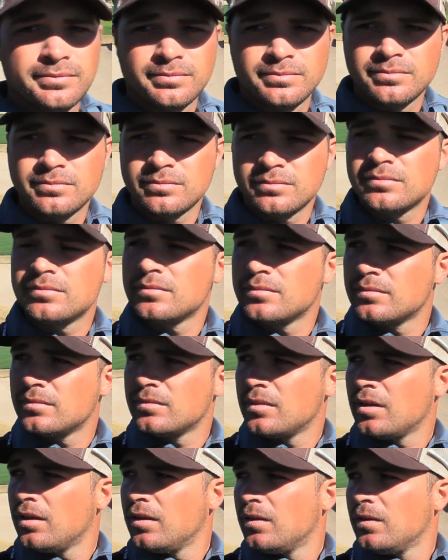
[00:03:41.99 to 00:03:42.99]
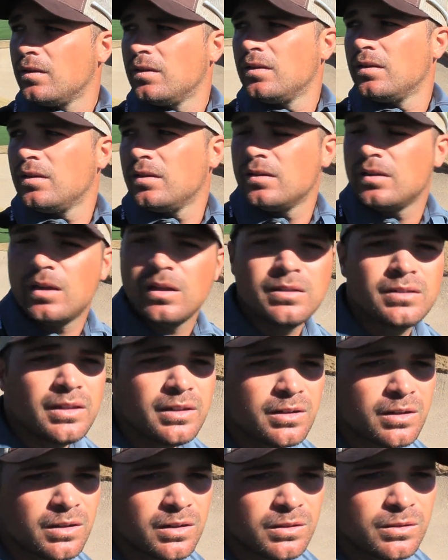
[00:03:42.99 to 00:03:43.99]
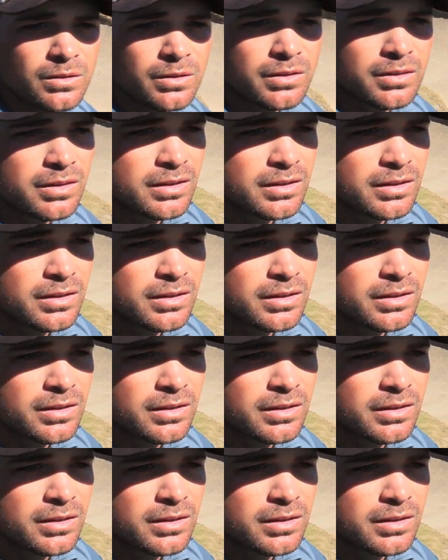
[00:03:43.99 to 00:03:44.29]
It didn't. Yeah, it didn't have a lot of spin. On yeah, he said he caught a little